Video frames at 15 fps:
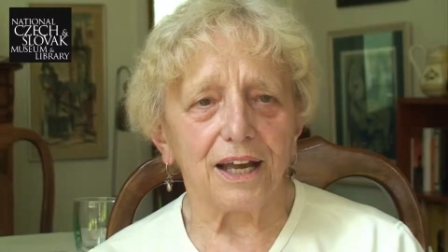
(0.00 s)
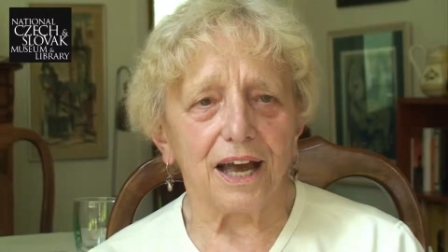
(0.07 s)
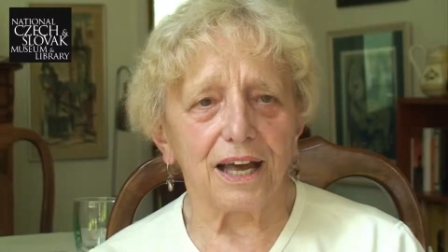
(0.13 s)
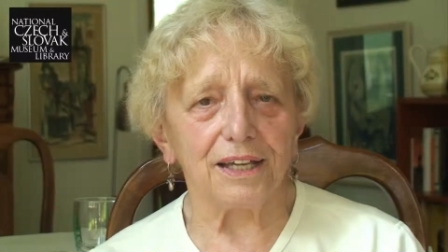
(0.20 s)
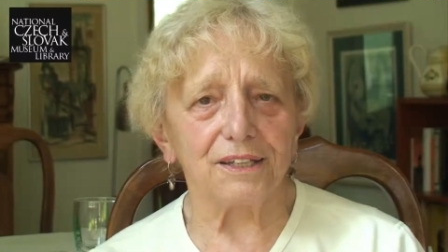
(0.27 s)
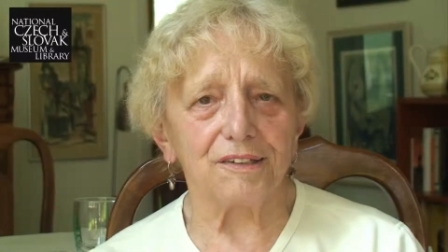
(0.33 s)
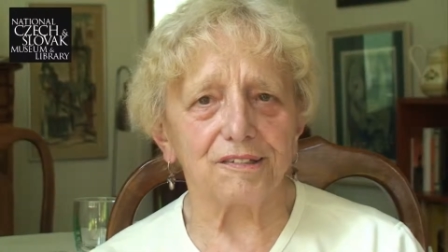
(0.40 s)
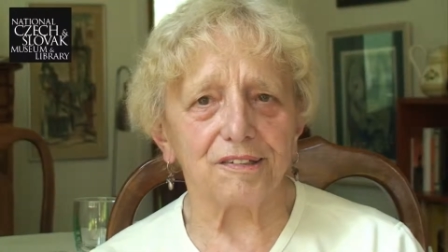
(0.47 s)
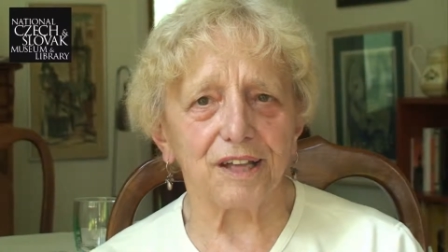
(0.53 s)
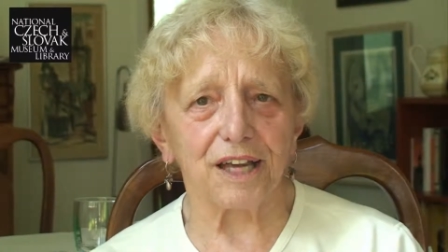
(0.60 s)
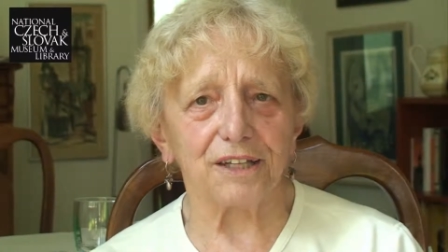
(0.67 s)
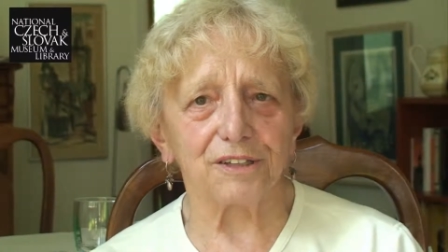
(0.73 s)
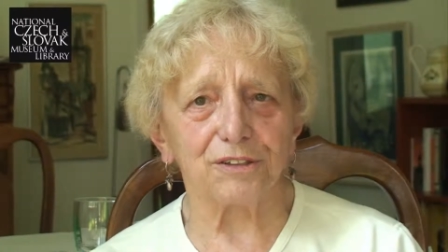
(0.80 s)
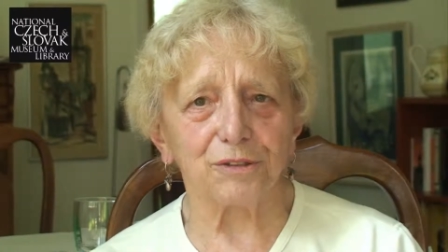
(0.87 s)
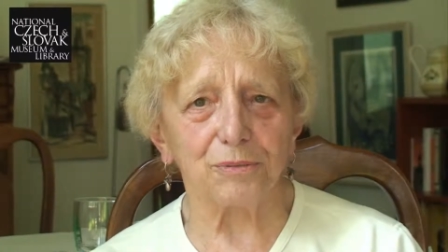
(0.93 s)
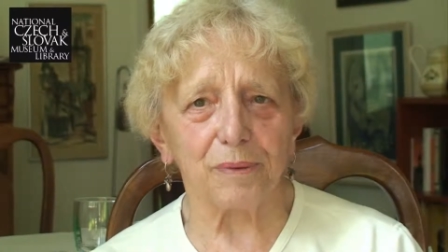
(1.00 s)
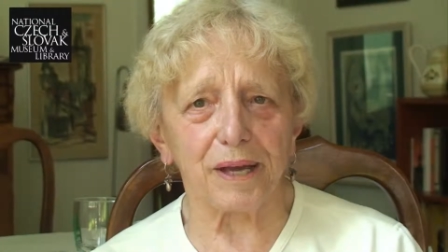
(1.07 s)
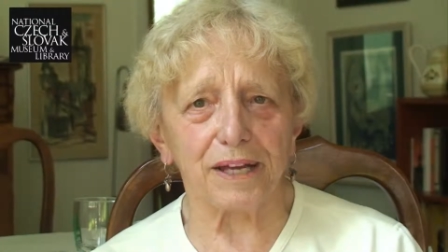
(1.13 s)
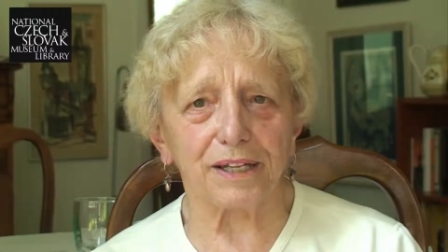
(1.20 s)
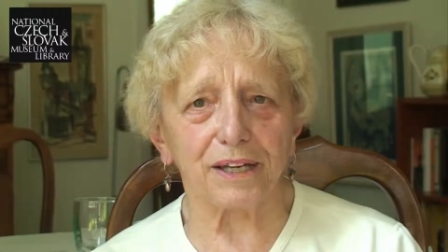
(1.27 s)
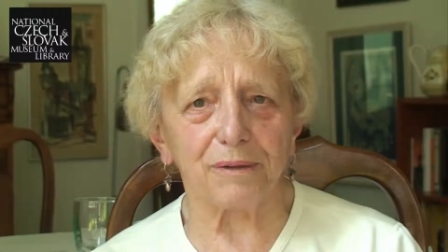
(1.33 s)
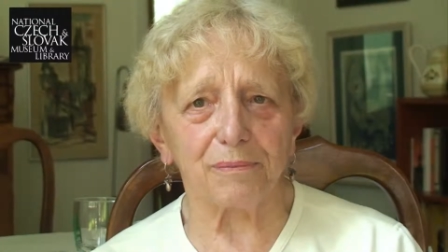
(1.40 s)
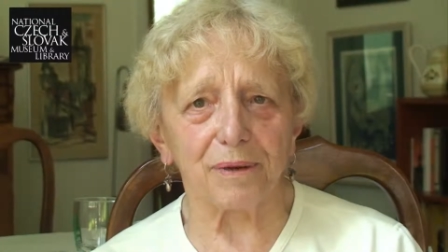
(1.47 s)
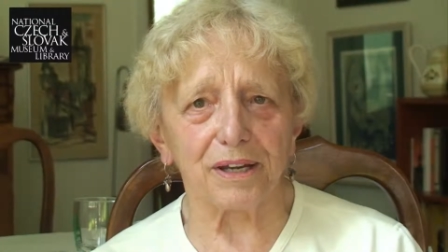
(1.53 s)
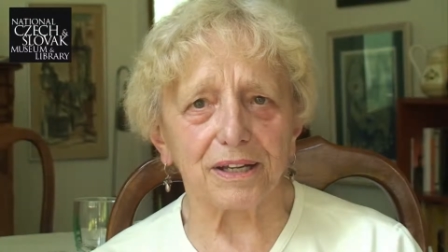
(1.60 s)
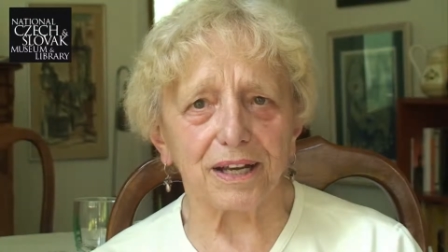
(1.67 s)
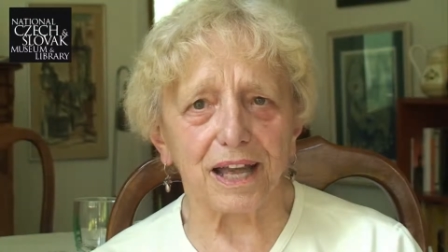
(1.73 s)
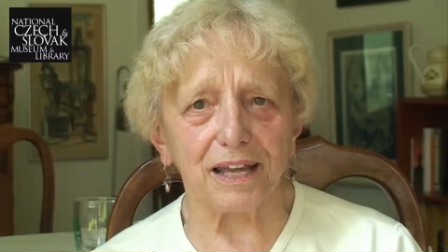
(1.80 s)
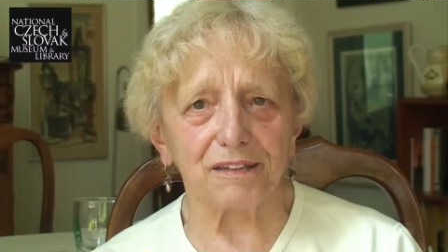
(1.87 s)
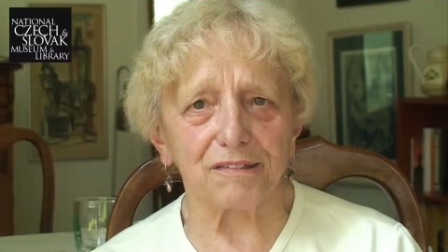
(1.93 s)
I decided to pack up my
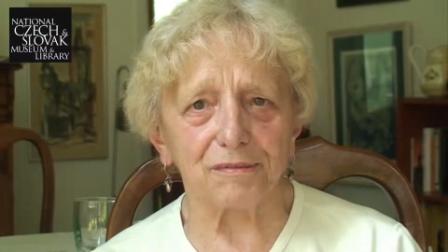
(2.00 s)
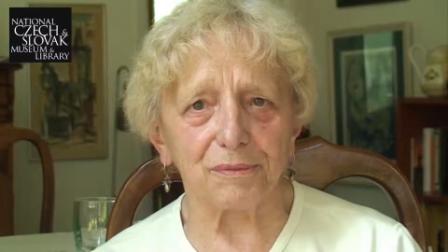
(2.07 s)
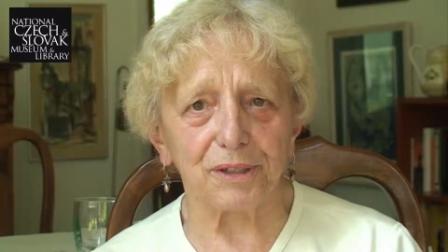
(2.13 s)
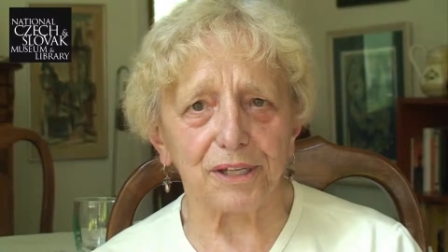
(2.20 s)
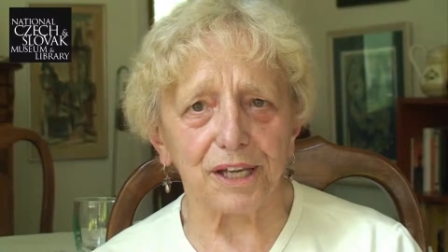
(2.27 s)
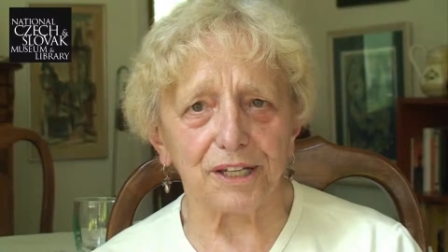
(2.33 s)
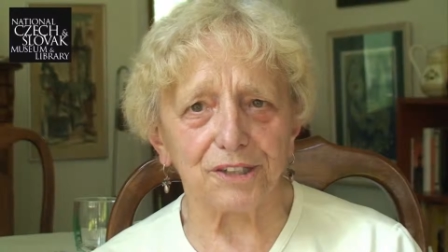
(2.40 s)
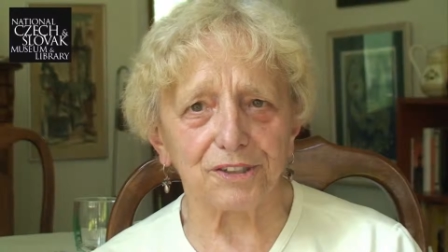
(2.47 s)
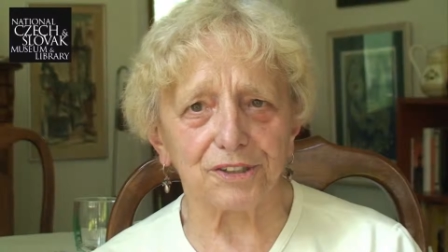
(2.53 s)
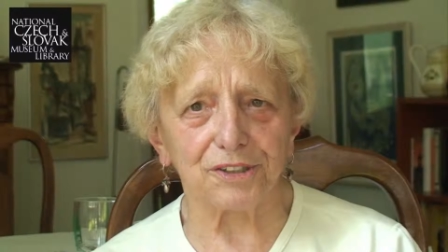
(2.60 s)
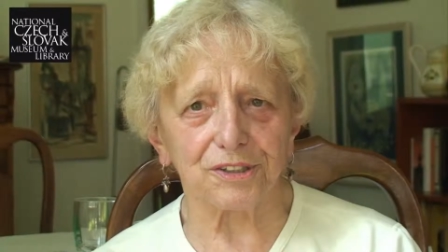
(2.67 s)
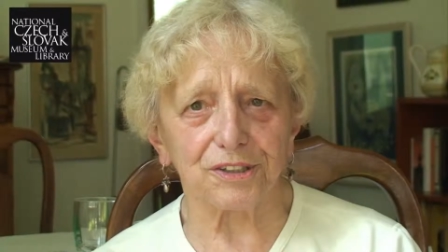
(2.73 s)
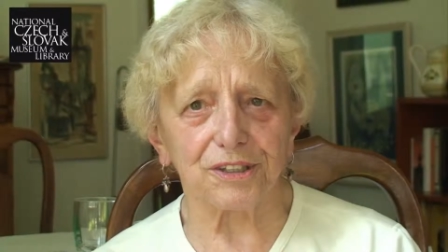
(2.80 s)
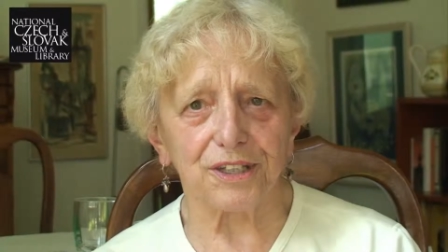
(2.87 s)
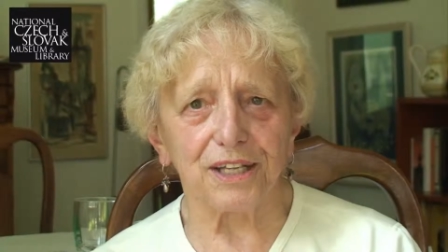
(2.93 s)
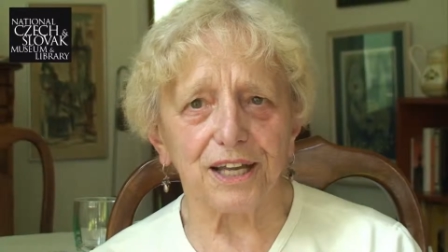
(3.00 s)
glass menagerie.